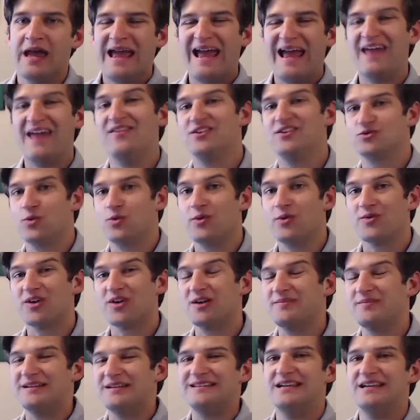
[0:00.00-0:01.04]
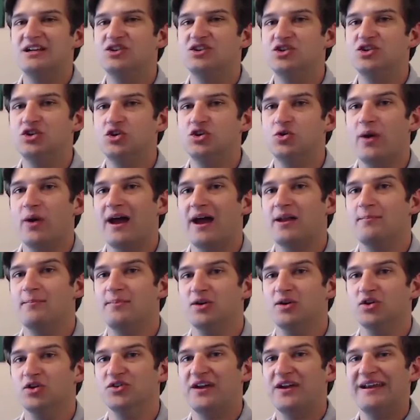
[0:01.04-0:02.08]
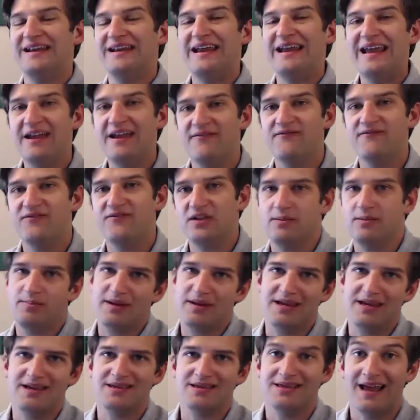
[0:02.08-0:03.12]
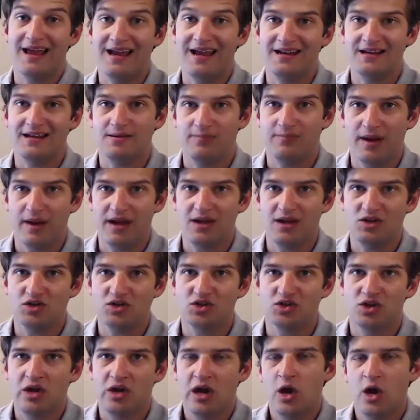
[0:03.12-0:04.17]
In this one, we're going to be teaching you how to build an MVP landing page,